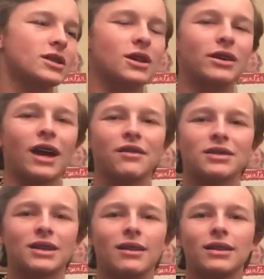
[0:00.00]
So, yeah,
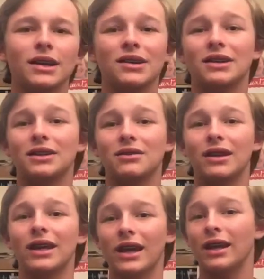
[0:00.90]
there's nothing you can do
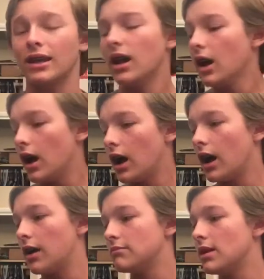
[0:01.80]
to get it.
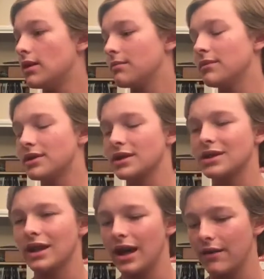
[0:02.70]
You're
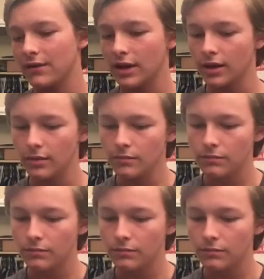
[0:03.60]
just going to have to.